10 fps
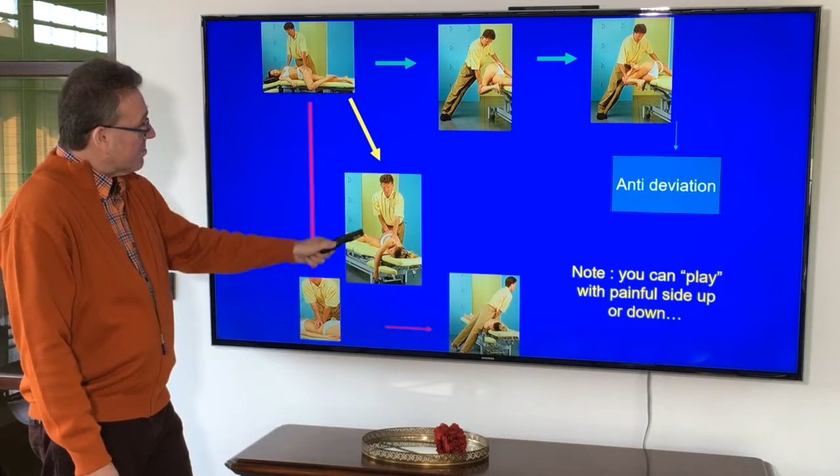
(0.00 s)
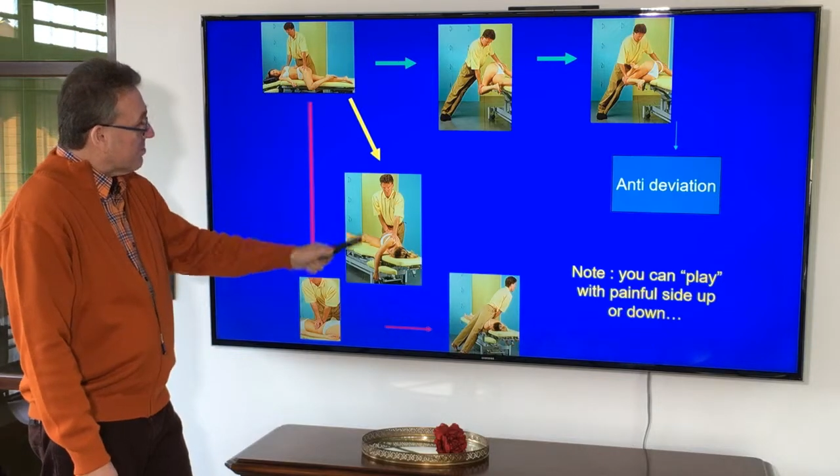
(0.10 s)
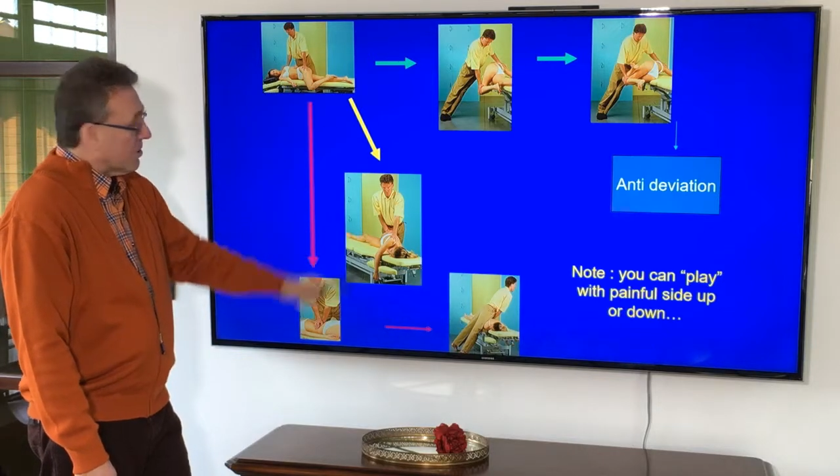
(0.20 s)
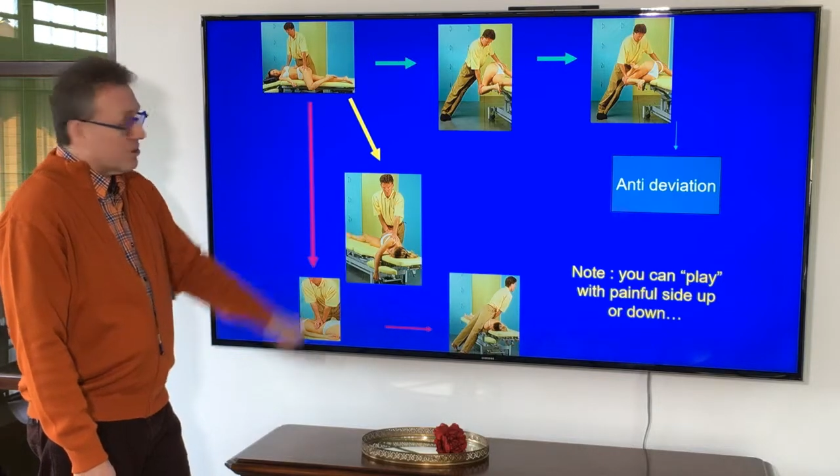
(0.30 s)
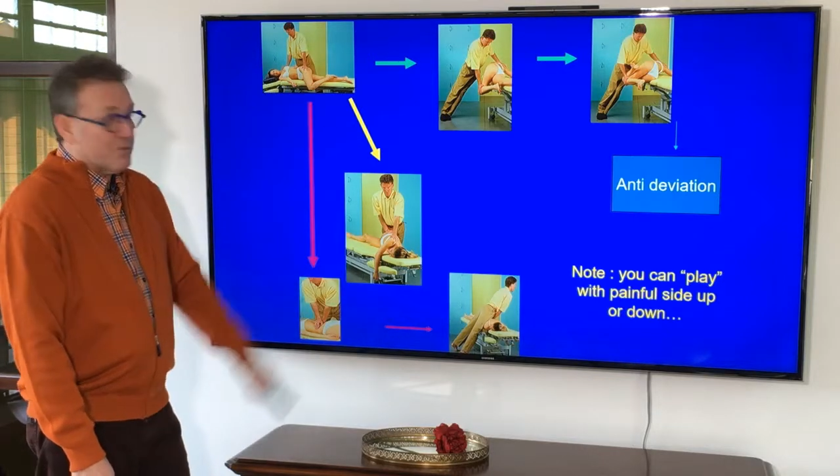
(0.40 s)

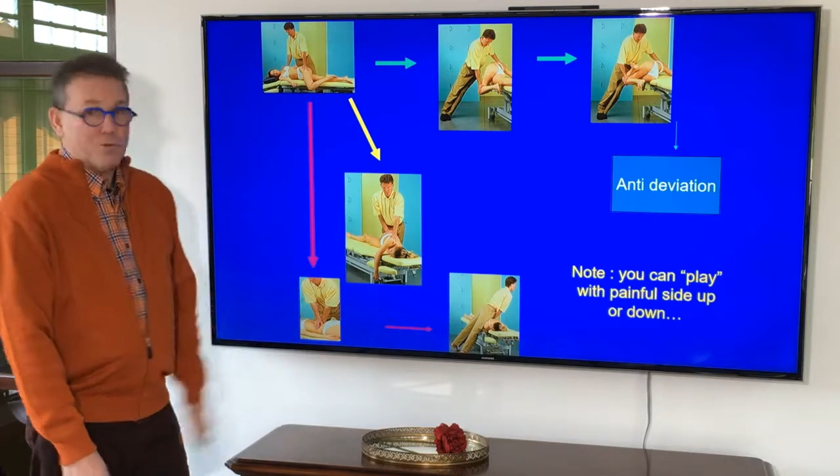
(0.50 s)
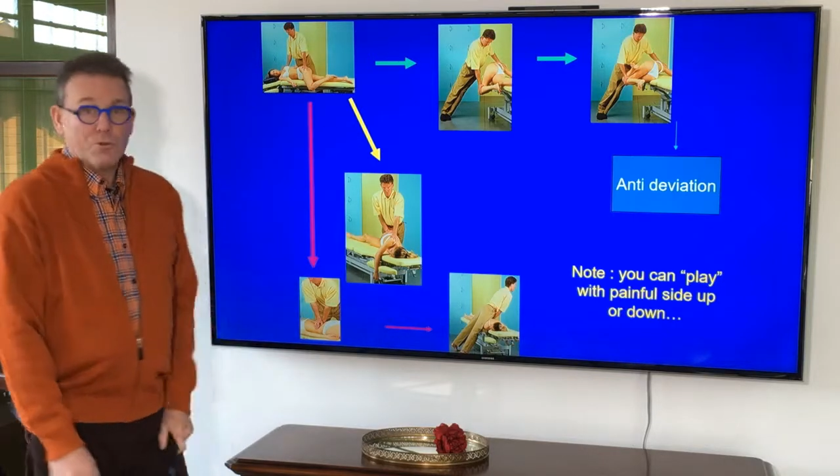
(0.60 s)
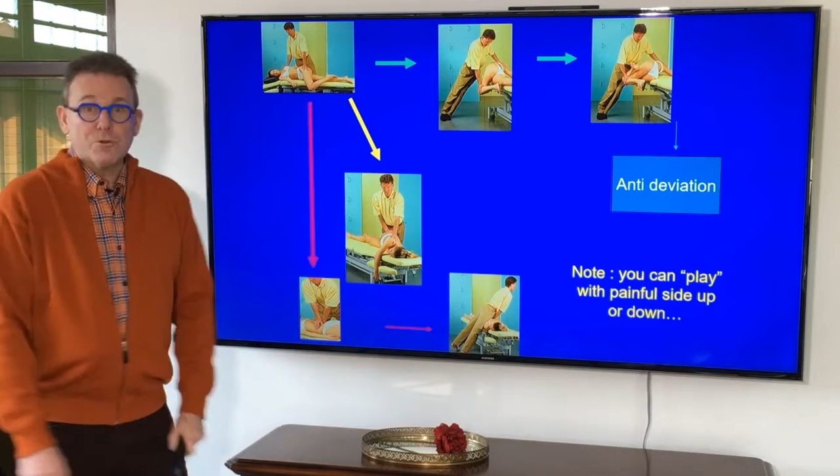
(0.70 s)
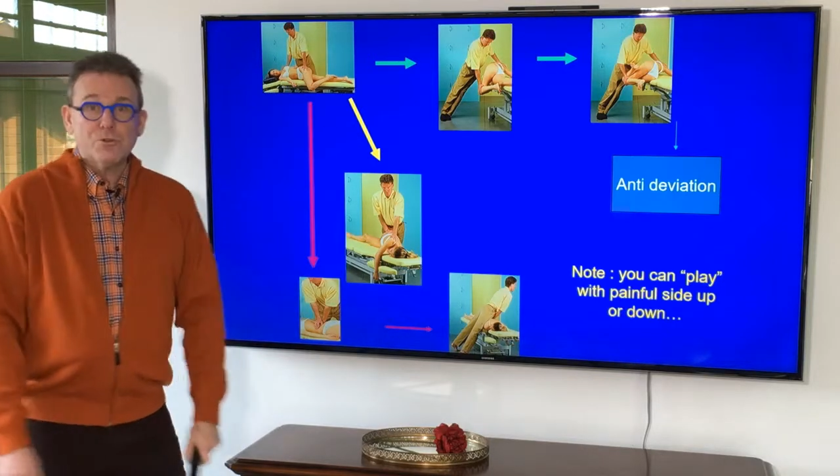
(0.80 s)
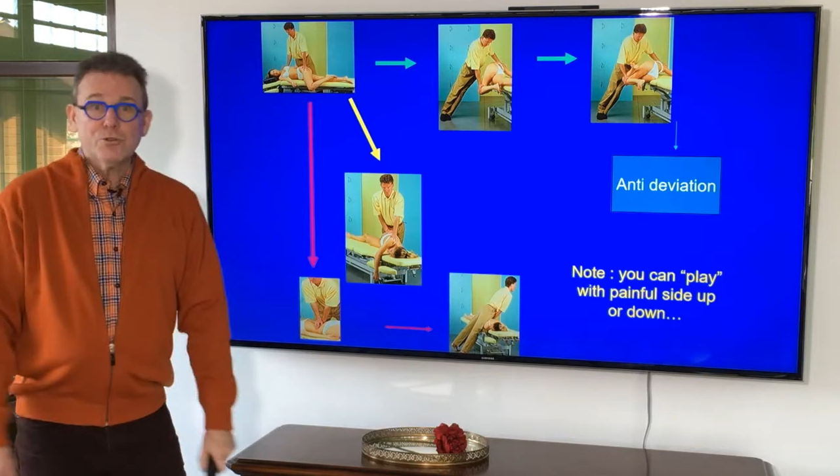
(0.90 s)
stretch for
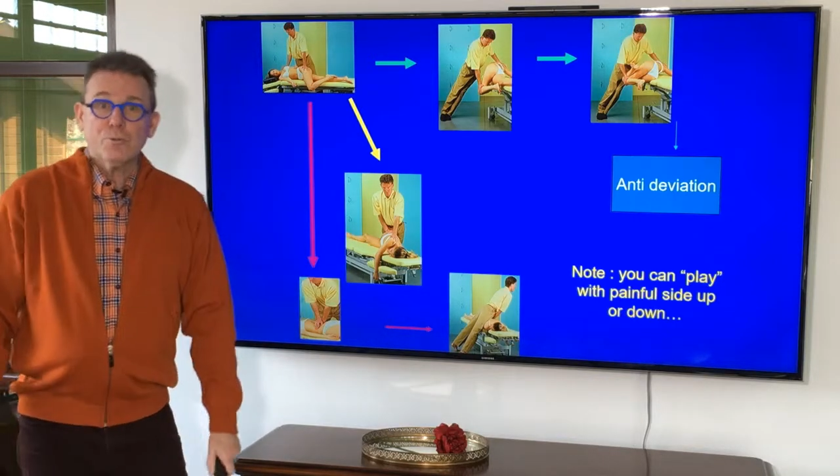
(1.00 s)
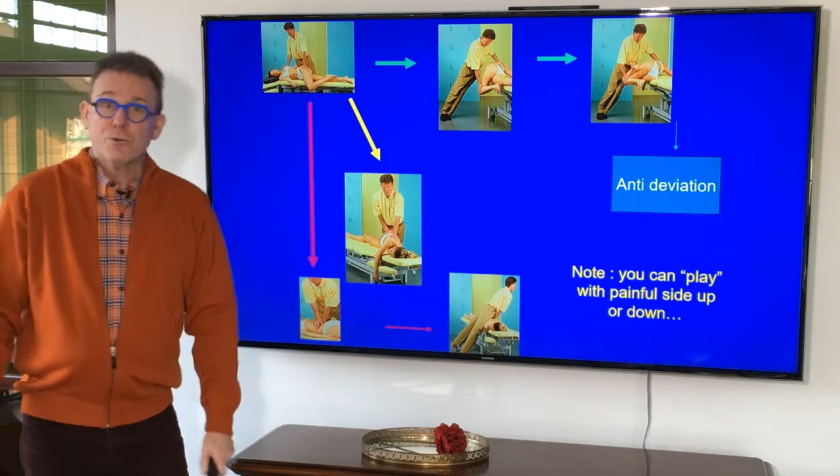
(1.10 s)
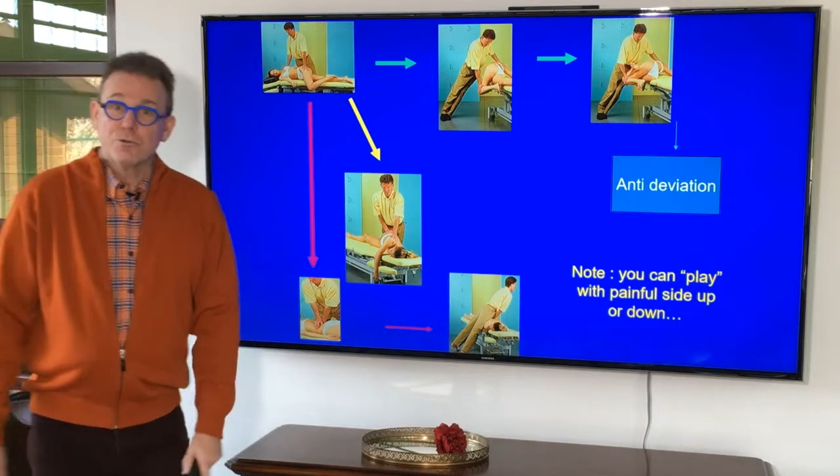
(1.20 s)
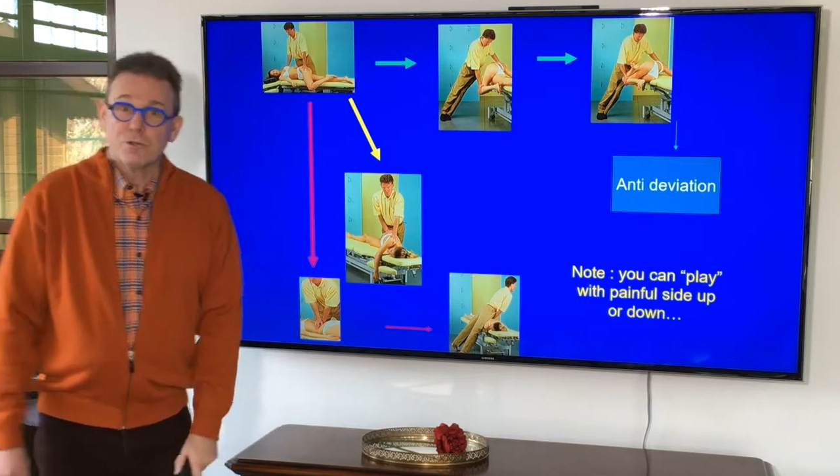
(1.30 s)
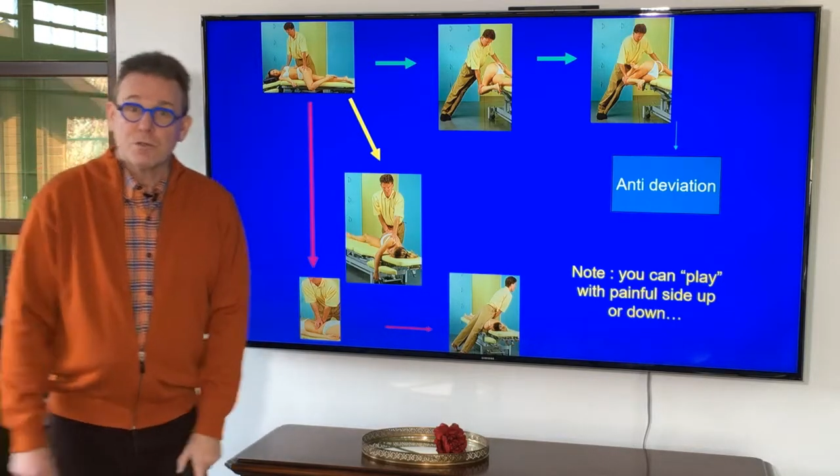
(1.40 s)

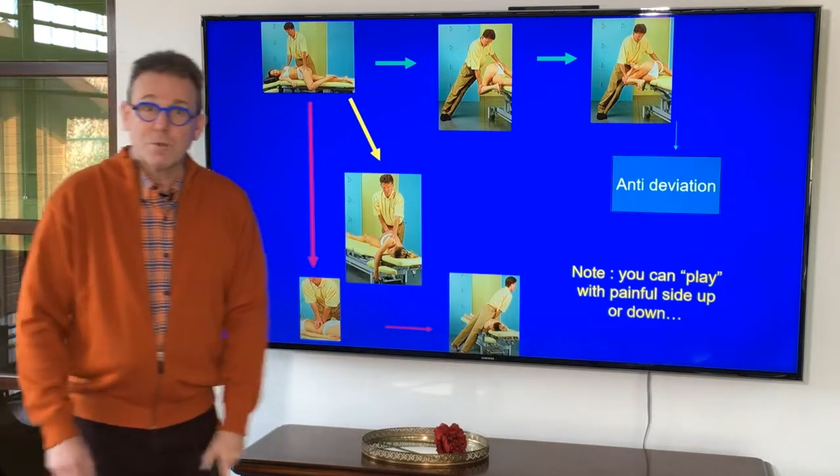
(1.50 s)
osteoporotic